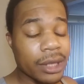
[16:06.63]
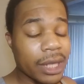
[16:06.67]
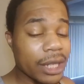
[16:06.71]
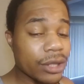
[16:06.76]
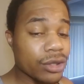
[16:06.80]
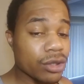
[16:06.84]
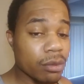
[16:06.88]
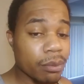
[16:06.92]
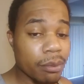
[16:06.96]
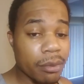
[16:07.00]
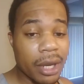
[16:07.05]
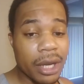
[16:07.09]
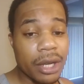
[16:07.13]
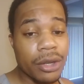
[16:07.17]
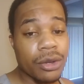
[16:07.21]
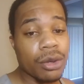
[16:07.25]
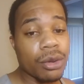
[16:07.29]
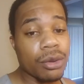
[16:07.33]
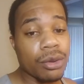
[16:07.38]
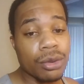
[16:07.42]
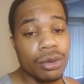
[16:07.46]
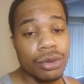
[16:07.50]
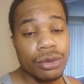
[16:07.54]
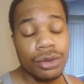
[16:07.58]

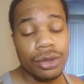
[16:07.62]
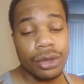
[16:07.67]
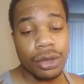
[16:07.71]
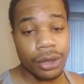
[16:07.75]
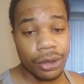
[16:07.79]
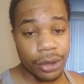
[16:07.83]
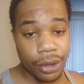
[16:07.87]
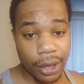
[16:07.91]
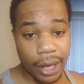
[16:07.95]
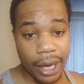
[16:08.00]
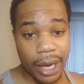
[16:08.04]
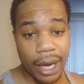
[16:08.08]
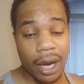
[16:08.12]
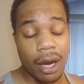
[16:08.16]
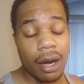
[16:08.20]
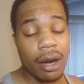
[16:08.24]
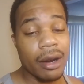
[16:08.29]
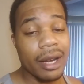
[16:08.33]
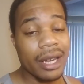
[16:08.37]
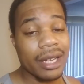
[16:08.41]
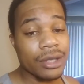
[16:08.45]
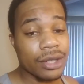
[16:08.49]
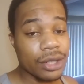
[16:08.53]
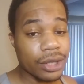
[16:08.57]
detrimental to your hair
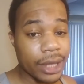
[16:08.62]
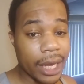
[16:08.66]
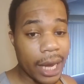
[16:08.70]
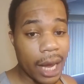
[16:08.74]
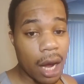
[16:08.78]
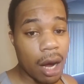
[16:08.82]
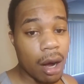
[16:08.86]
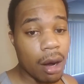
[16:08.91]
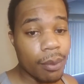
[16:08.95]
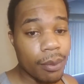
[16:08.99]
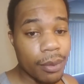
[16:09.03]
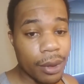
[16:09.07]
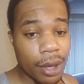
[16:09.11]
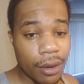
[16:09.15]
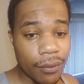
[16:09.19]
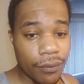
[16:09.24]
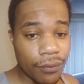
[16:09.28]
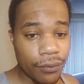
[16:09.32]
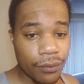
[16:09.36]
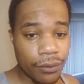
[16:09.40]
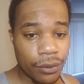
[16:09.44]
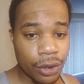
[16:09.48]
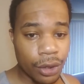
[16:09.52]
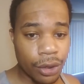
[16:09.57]
and scalp
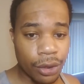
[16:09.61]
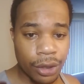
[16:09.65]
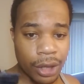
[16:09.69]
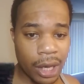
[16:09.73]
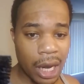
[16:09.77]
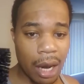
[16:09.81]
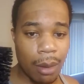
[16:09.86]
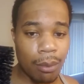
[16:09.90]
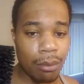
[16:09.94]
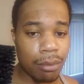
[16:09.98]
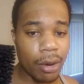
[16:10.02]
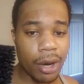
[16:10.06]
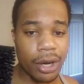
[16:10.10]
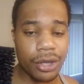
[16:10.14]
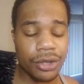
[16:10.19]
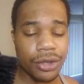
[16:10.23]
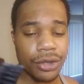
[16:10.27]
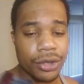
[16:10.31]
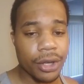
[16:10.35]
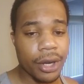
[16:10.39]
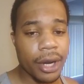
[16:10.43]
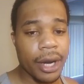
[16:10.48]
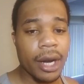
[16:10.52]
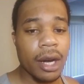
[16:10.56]
if you're not
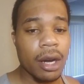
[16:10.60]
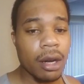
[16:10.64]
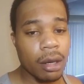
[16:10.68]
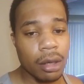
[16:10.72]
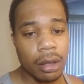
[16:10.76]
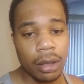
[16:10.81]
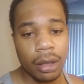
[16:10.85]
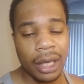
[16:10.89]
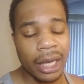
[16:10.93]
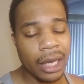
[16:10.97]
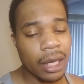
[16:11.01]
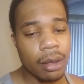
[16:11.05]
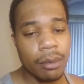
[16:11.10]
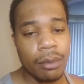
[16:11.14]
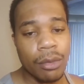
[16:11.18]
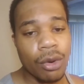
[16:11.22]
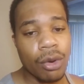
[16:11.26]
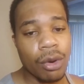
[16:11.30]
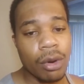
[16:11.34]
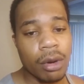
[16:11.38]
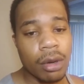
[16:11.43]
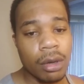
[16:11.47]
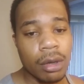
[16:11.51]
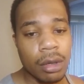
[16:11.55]
brushing your hair
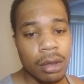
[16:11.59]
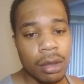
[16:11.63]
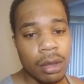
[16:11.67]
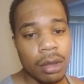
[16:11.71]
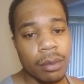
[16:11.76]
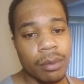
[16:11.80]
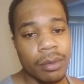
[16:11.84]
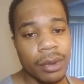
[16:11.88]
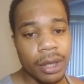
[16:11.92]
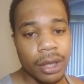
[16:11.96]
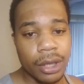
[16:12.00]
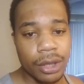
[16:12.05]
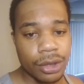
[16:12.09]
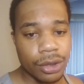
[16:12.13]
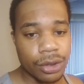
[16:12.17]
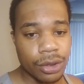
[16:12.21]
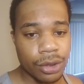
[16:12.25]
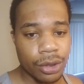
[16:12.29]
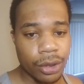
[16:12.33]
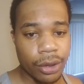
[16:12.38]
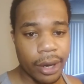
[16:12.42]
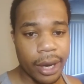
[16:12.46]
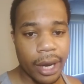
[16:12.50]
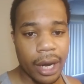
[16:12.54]
anymore
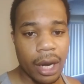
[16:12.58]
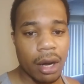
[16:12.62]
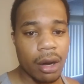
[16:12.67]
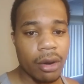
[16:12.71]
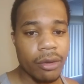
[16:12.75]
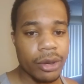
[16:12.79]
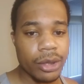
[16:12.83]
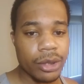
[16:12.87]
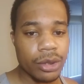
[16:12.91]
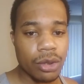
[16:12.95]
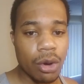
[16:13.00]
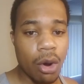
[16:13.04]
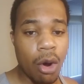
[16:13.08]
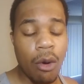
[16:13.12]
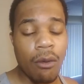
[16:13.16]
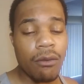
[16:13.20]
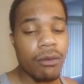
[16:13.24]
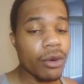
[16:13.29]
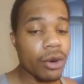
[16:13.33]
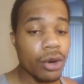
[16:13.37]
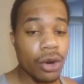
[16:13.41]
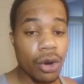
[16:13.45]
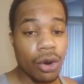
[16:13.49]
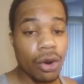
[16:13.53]
because your hair is
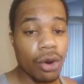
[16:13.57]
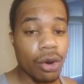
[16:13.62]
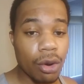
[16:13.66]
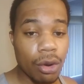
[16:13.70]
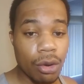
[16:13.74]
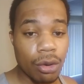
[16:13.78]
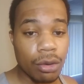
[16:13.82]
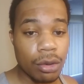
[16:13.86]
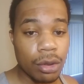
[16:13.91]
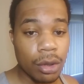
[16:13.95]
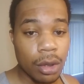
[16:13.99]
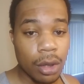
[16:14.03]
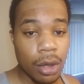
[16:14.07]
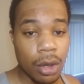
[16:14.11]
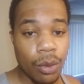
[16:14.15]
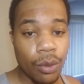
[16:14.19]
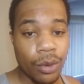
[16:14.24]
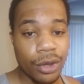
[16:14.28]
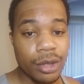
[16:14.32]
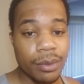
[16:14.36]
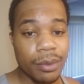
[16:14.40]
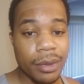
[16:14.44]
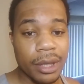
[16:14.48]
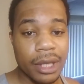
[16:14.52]
over curled,
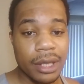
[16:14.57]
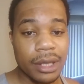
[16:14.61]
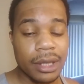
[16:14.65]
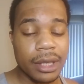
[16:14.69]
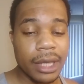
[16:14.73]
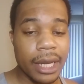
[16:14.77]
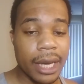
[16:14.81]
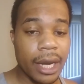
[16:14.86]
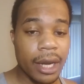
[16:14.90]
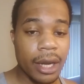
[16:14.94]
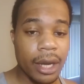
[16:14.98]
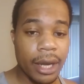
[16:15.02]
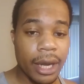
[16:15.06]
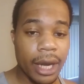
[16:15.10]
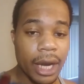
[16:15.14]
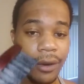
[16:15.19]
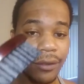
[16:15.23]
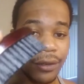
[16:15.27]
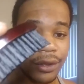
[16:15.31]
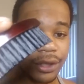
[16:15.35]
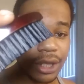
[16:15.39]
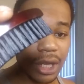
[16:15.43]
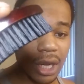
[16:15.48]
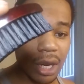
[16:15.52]
which means that
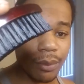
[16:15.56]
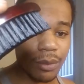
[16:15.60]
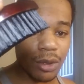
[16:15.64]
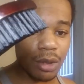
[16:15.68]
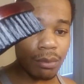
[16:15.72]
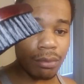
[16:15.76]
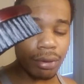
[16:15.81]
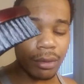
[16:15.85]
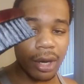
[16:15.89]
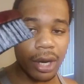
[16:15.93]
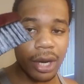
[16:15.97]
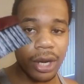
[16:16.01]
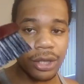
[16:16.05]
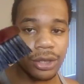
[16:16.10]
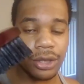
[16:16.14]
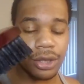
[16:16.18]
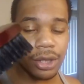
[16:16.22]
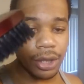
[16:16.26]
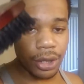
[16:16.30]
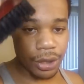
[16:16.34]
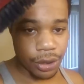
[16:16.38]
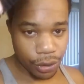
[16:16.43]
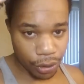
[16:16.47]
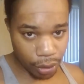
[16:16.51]
every time you brush,
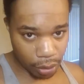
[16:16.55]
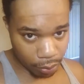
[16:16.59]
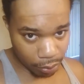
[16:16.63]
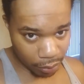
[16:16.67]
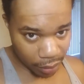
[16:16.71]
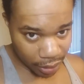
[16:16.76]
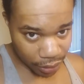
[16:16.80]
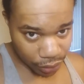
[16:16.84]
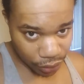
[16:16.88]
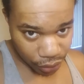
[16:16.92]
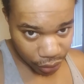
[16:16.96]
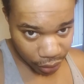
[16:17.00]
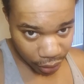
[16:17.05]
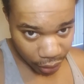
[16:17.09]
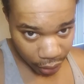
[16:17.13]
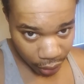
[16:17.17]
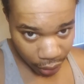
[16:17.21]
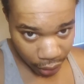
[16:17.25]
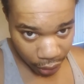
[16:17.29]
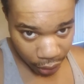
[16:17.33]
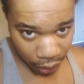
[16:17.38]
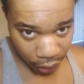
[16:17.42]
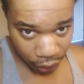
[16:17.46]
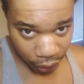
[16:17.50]
you're
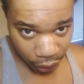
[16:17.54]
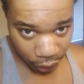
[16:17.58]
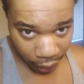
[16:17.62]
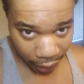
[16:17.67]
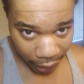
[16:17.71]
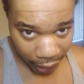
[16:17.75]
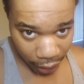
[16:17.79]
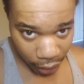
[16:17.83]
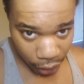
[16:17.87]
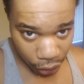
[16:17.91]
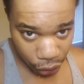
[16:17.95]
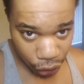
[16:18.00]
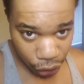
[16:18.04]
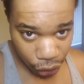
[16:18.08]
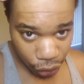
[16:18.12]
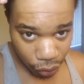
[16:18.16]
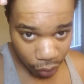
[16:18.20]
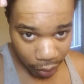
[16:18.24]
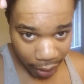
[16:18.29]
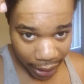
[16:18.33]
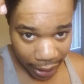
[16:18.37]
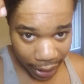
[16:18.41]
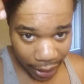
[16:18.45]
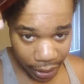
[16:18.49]
missing your hair
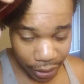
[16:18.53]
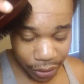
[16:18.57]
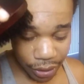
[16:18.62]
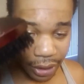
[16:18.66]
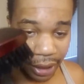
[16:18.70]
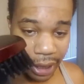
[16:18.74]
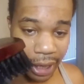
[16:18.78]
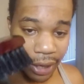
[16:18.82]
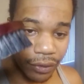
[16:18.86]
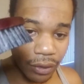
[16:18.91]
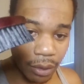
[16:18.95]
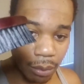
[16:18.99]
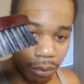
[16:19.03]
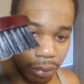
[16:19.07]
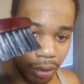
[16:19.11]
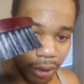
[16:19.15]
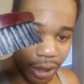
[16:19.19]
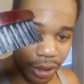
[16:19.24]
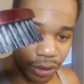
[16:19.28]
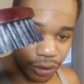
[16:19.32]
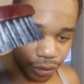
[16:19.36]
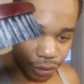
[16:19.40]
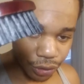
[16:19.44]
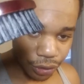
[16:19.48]
strands and the
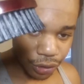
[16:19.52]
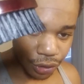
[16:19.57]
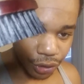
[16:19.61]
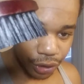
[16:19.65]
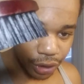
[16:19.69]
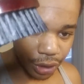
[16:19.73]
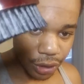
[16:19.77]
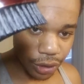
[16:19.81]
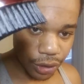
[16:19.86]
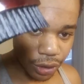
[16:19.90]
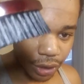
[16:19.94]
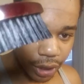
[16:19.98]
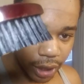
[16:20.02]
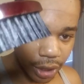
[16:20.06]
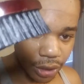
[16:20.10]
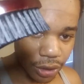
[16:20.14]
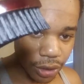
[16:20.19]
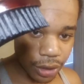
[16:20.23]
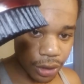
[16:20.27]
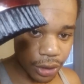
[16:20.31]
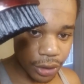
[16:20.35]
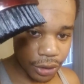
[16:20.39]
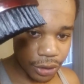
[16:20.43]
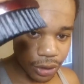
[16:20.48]
brush is just
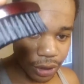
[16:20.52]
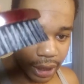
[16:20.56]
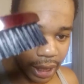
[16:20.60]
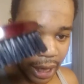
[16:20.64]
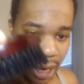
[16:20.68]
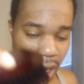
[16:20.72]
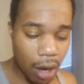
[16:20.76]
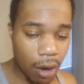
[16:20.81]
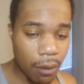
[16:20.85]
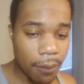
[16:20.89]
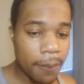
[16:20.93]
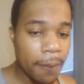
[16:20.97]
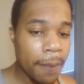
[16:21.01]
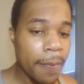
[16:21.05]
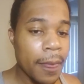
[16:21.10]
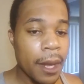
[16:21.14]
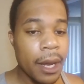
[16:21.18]
touching your scalp.